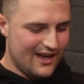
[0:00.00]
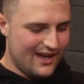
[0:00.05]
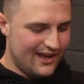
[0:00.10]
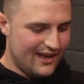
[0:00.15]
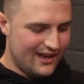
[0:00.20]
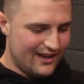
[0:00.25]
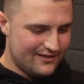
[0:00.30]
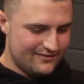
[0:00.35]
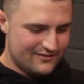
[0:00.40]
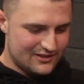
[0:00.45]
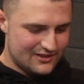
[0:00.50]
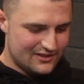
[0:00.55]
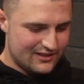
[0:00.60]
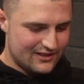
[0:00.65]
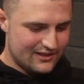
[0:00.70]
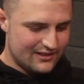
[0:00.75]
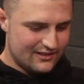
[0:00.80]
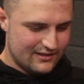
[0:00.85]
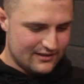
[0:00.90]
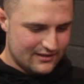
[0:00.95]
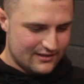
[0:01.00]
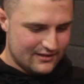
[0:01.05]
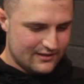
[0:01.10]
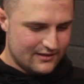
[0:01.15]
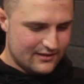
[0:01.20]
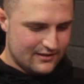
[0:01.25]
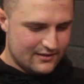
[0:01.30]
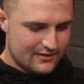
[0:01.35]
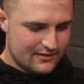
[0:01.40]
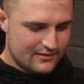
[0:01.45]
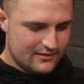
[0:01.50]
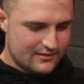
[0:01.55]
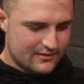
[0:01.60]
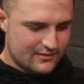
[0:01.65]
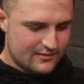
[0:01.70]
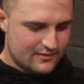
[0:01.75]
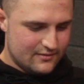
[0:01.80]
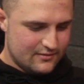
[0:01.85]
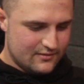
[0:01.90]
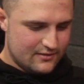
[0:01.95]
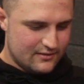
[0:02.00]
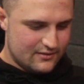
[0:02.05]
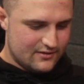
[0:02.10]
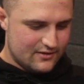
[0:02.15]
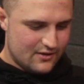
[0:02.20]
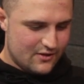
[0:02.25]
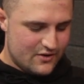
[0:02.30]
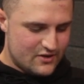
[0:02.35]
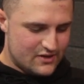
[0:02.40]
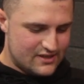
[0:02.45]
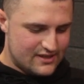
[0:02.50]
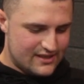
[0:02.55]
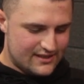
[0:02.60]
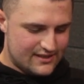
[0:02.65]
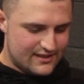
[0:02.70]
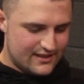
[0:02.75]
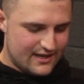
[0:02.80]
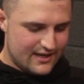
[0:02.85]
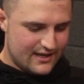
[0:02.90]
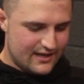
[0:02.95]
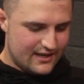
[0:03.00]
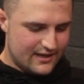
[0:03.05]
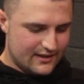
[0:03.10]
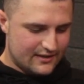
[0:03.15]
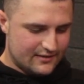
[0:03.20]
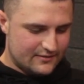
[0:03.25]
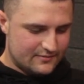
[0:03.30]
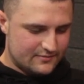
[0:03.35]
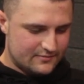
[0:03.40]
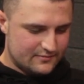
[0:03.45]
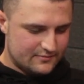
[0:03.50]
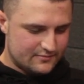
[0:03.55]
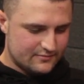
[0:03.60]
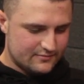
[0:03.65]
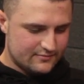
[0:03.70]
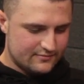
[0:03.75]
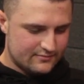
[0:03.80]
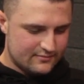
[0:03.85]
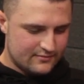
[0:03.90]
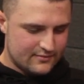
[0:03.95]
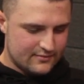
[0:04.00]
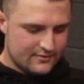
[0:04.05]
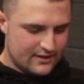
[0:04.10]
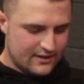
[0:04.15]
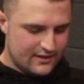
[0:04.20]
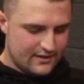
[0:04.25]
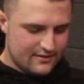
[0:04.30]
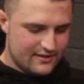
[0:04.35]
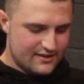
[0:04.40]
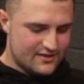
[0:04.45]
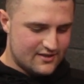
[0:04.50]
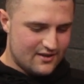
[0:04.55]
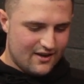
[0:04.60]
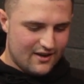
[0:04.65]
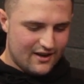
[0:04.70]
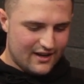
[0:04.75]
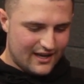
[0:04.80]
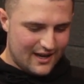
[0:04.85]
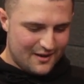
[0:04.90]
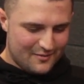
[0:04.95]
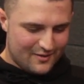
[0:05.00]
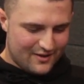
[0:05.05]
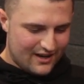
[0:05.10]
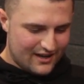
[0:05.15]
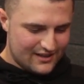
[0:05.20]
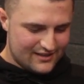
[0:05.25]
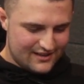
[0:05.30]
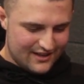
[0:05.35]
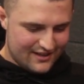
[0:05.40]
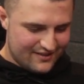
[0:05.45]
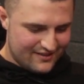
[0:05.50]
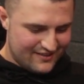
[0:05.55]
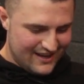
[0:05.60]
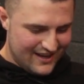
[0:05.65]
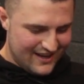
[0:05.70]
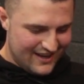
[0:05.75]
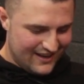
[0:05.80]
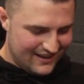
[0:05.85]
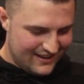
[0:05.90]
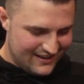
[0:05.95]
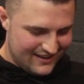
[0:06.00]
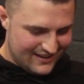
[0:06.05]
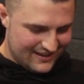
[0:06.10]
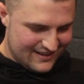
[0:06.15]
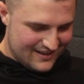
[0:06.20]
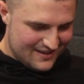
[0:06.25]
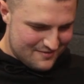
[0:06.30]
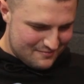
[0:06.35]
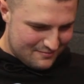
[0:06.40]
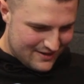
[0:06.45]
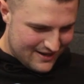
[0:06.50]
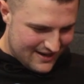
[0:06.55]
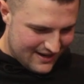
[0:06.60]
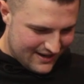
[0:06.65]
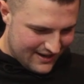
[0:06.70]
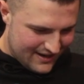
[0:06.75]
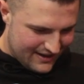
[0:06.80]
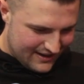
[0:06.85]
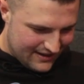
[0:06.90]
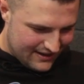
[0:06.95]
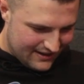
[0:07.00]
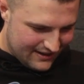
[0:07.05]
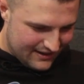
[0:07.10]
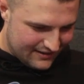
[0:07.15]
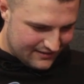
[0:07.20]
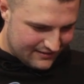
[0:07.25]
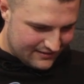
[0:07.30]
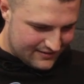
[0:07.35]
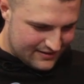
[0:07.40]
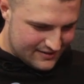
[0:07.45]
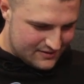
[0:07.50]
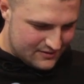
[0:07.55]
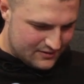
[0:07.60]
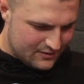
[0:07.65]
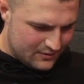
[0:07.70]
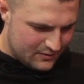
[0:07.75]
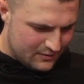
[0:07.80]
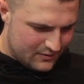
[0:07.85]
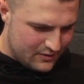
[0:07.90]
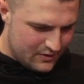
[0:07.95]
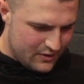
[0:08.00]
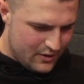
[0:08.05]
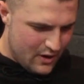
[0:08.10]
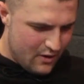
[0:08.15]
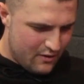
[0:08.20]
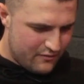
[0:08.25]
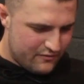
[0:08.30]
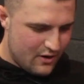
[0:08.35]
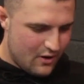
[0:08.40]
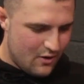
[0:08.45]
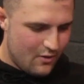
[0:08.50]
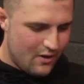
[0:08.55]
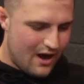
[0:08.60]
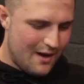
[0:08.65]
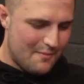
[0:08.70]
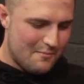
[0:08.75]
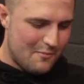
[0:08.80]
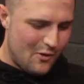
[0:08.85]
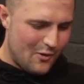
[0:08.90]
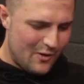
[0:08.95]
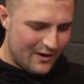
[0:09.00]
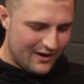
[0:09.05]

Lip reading: Yeah, for sure. So there's this song I came across the other day. by this dude Novo Amor.